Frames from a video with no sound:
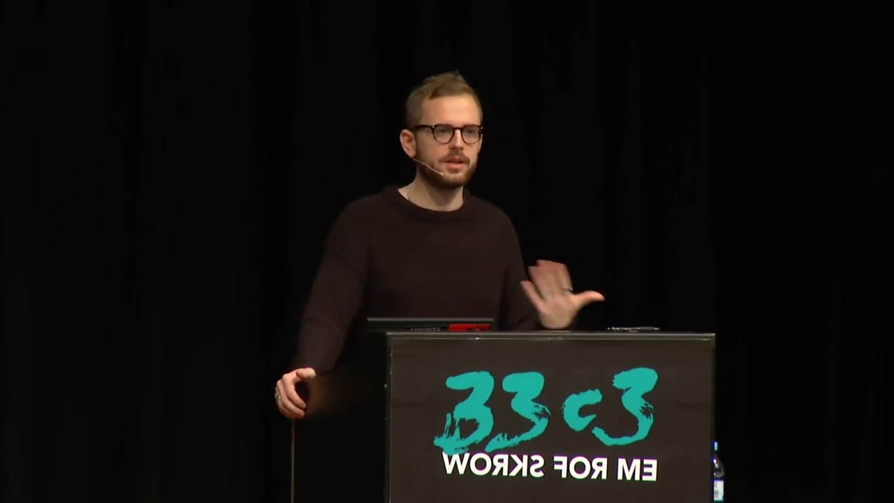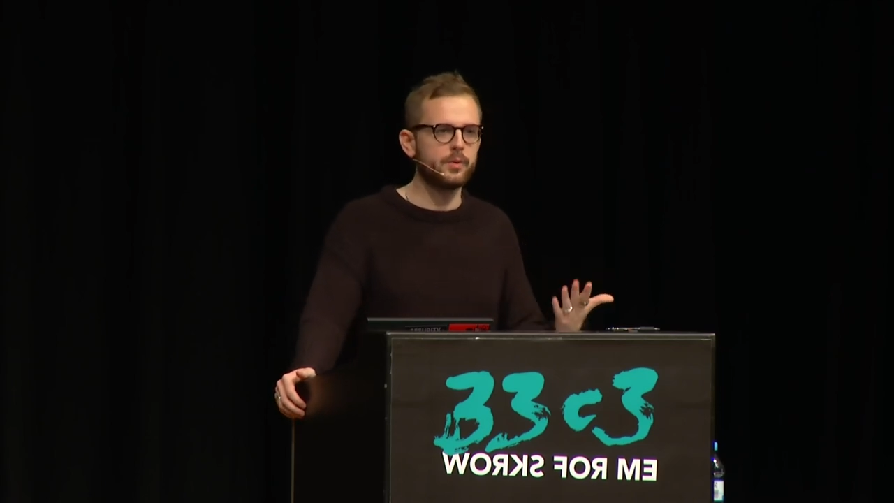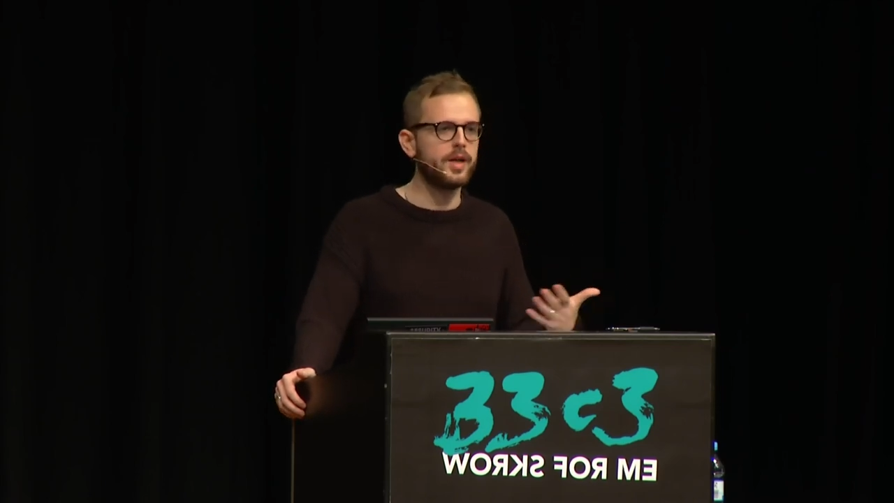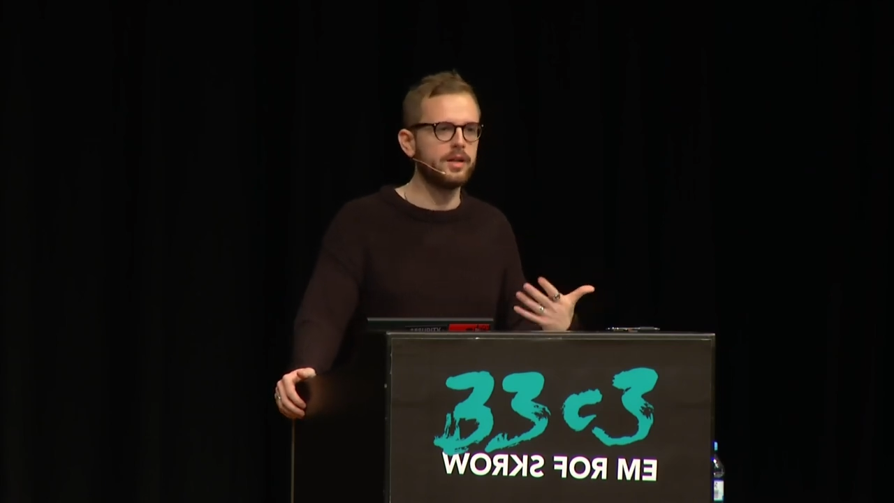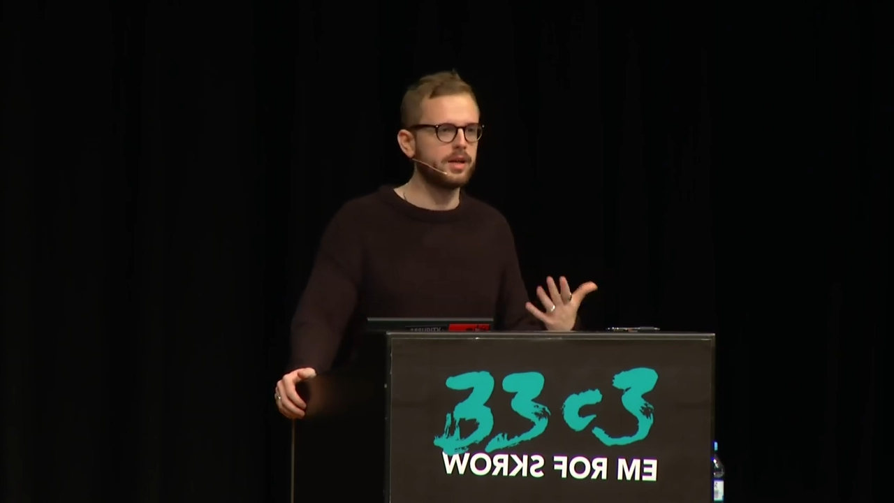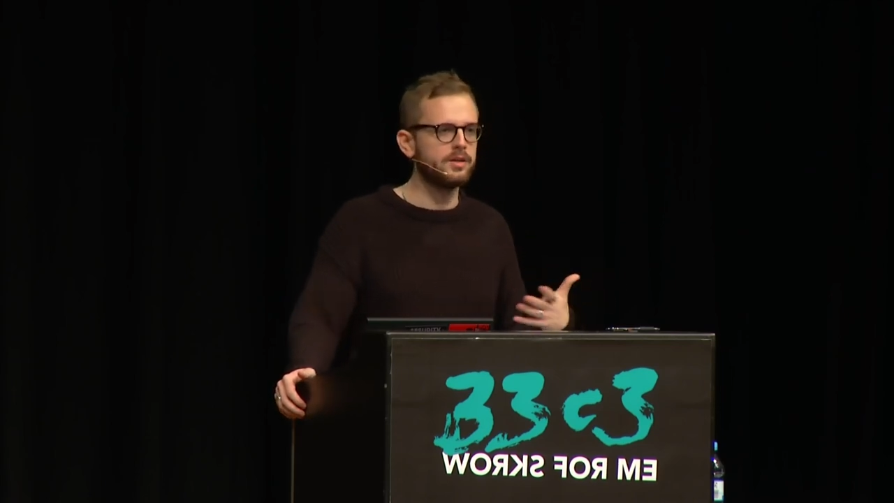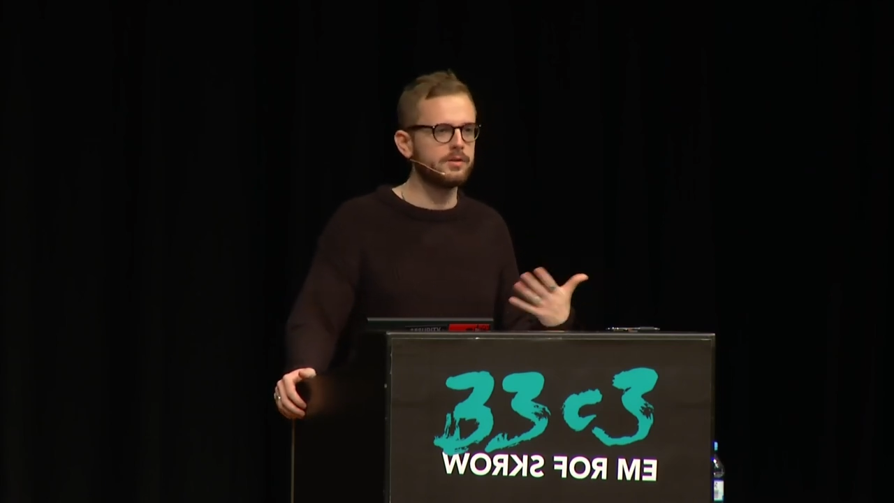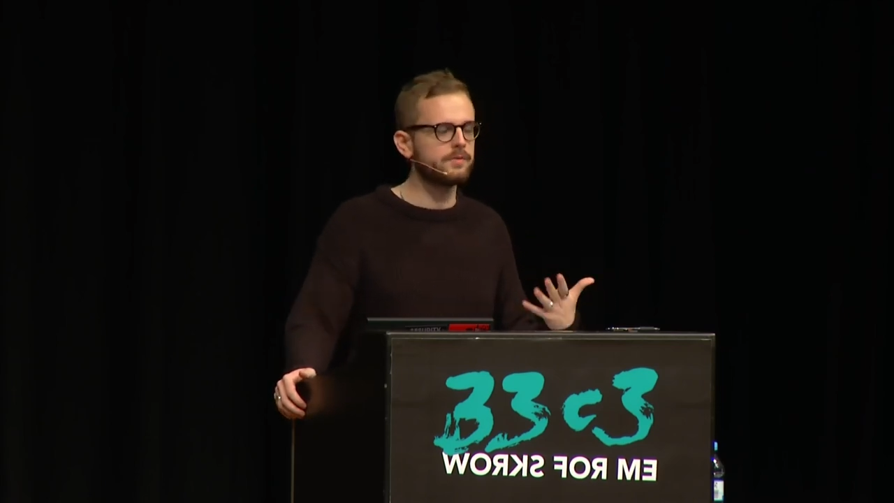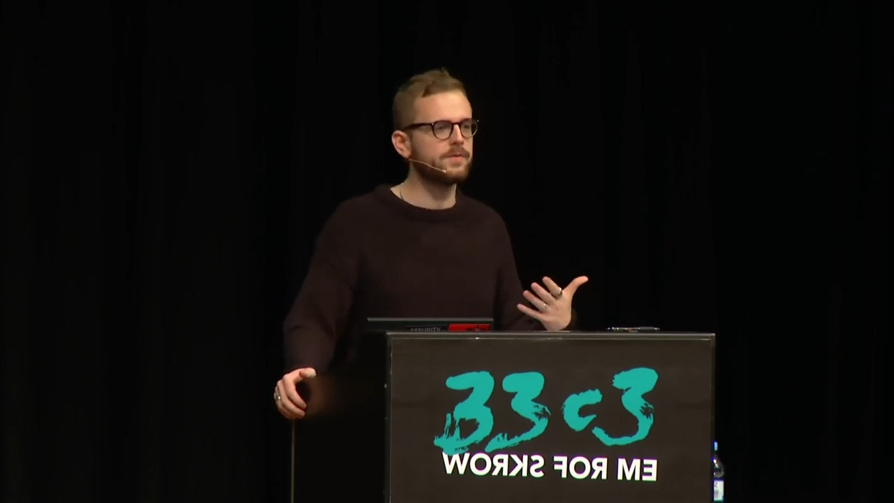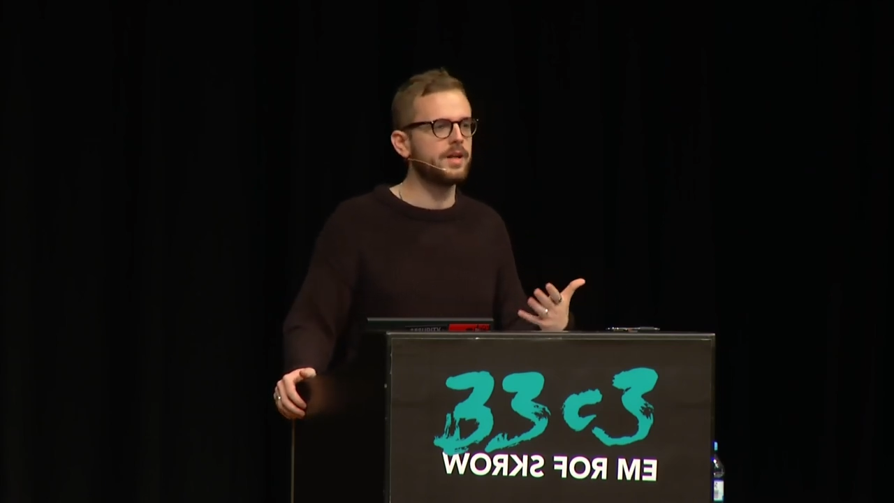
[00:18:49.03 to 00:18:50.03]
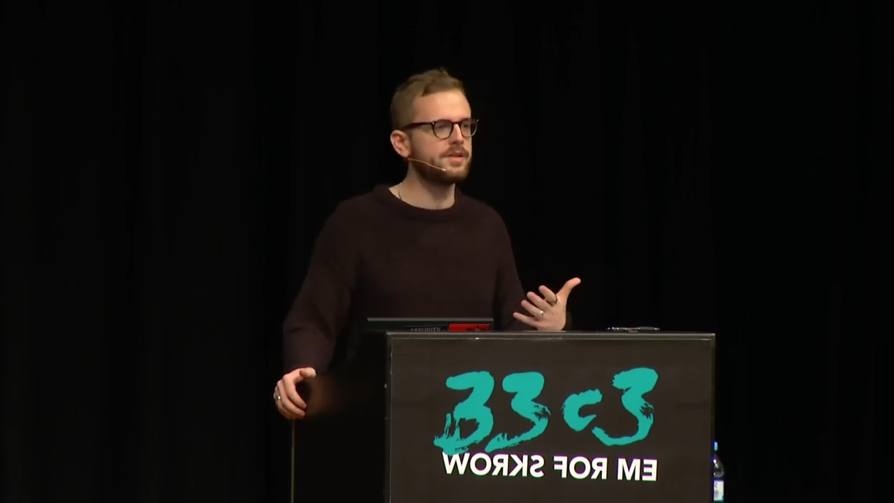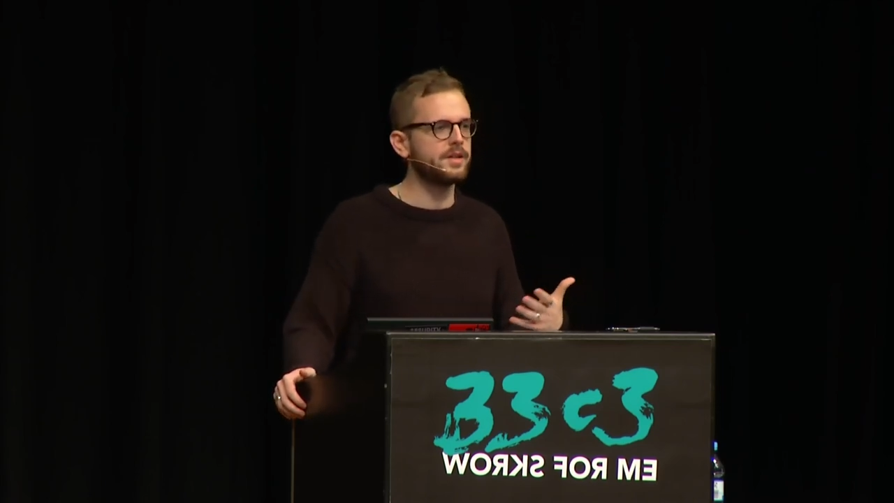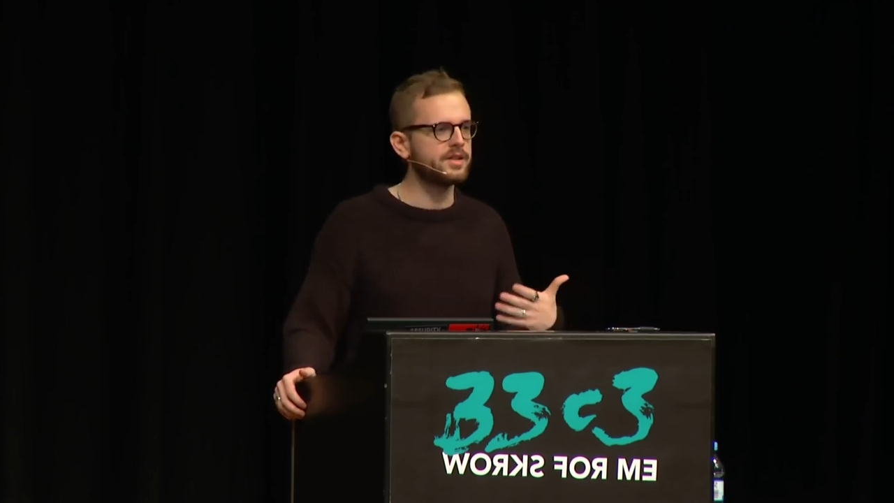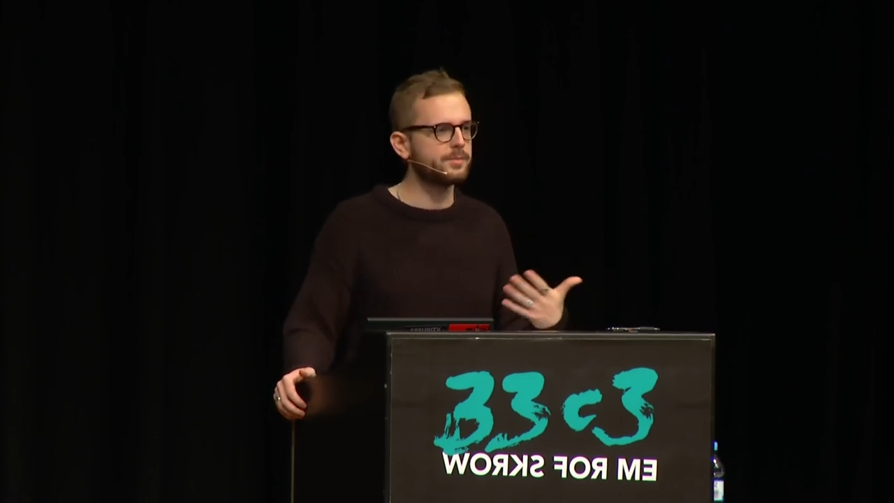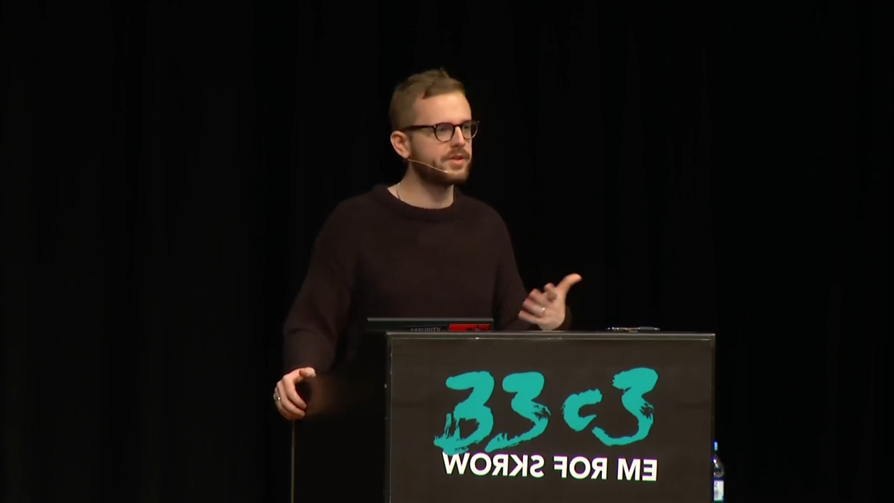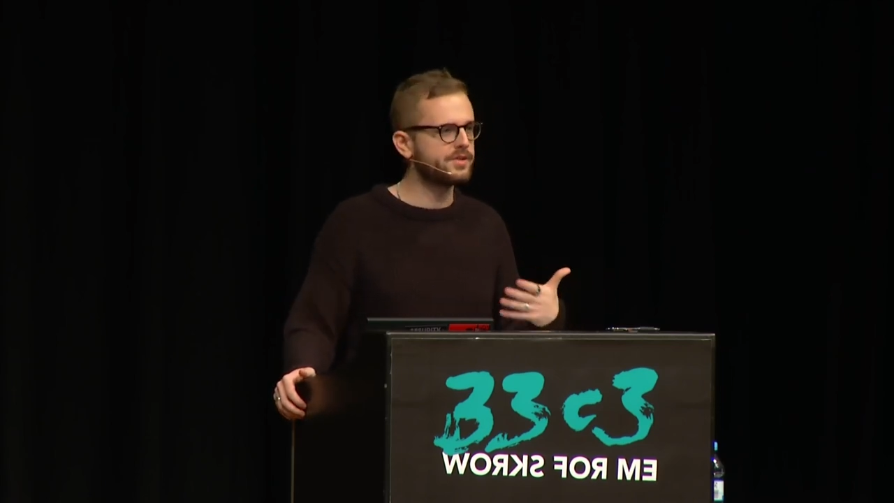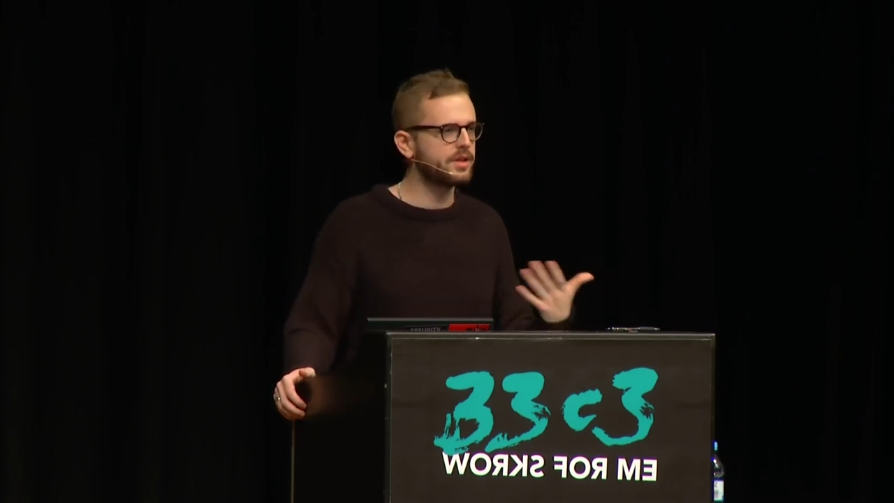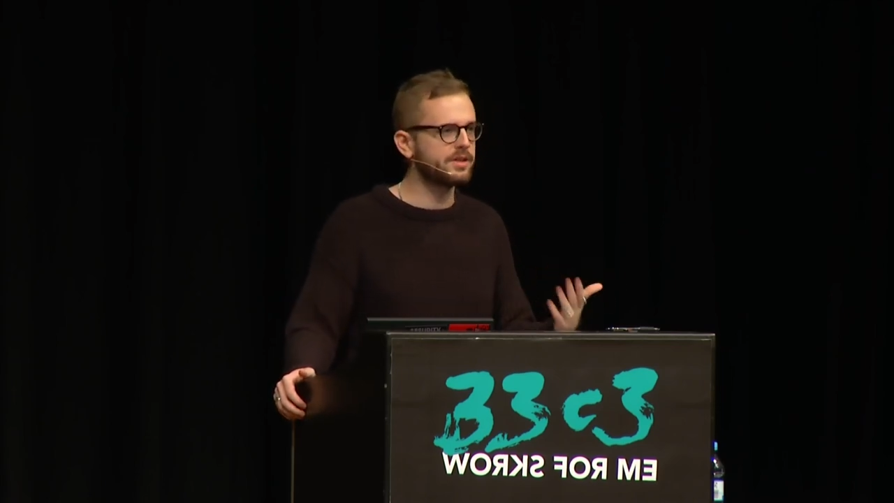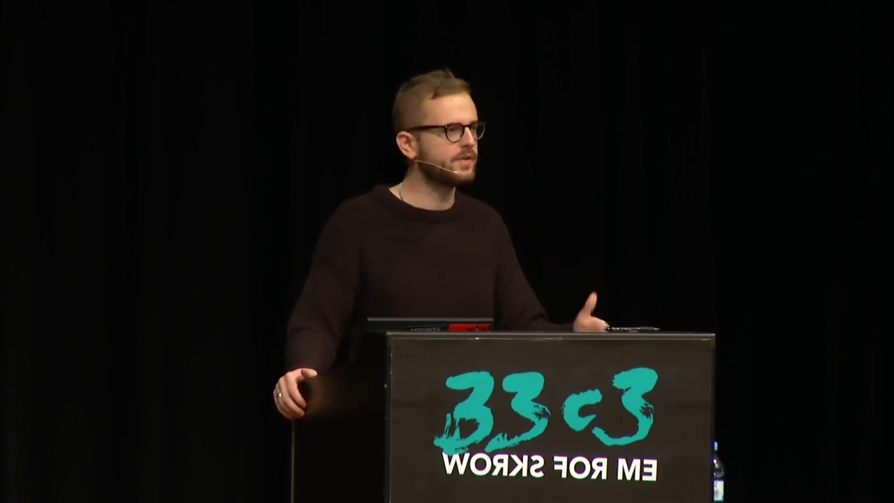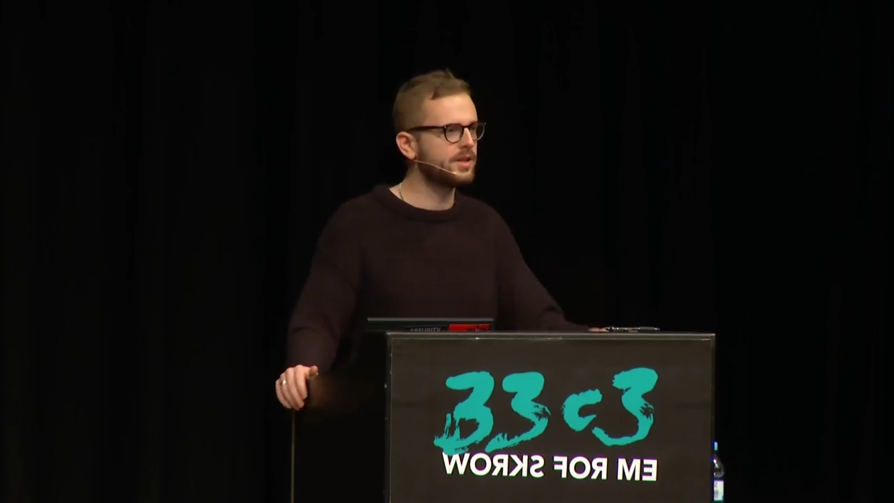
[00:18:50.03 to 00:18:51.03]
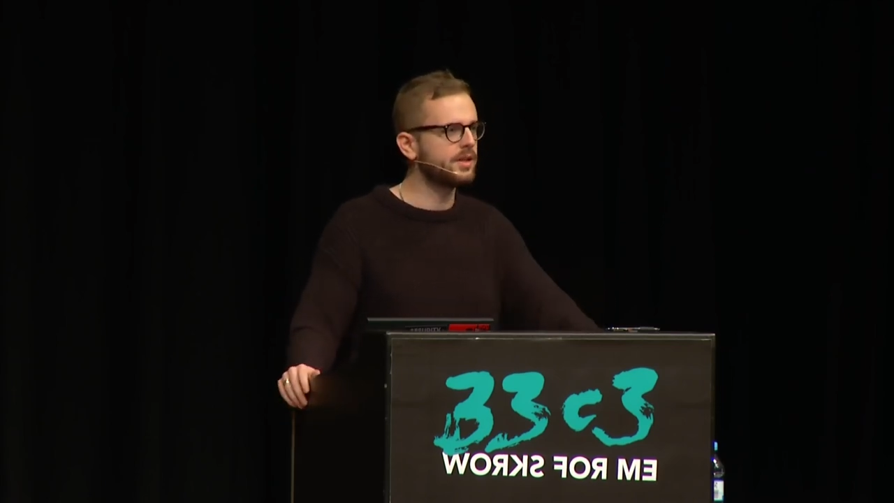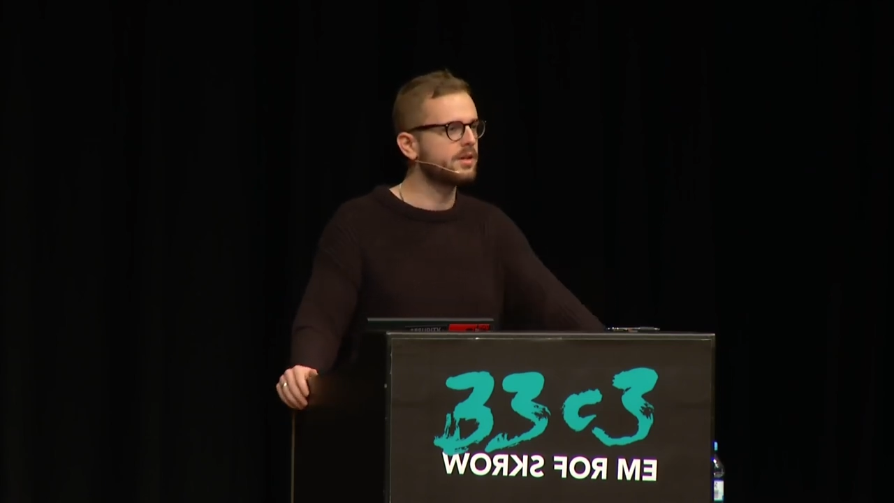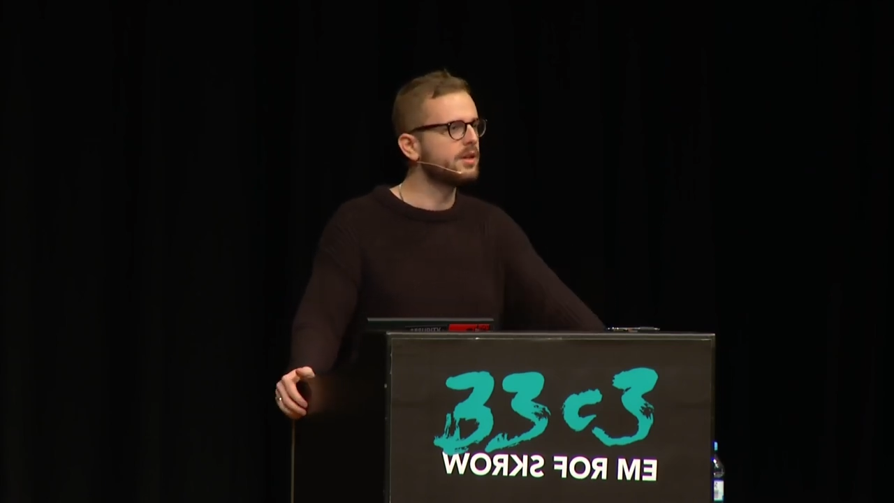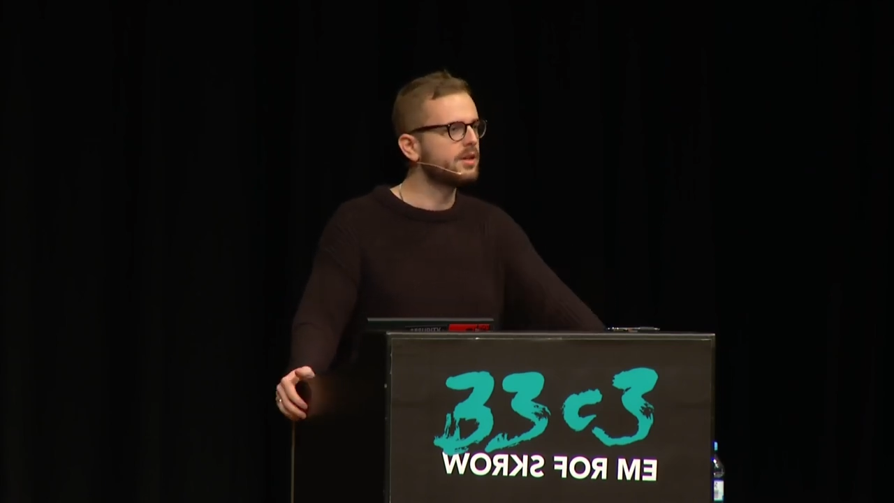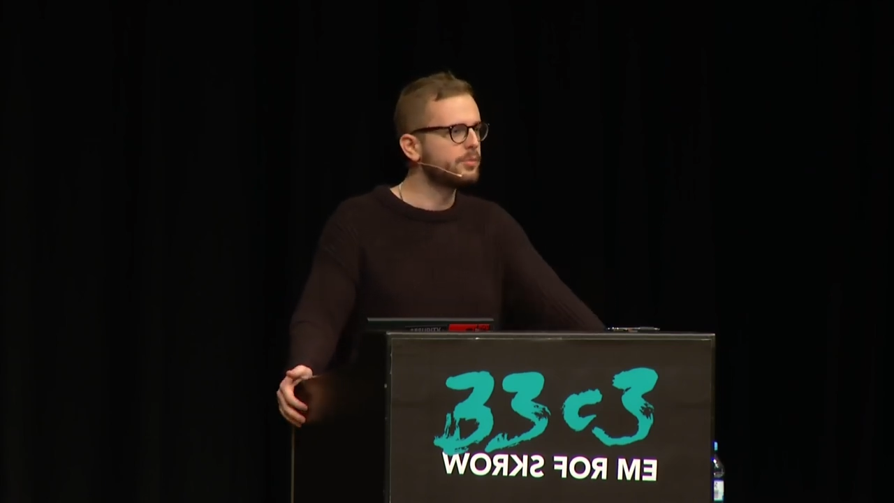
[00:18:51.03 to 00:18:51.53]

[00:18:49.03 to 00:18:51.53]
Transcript: in a way that I didn't find as much satisfying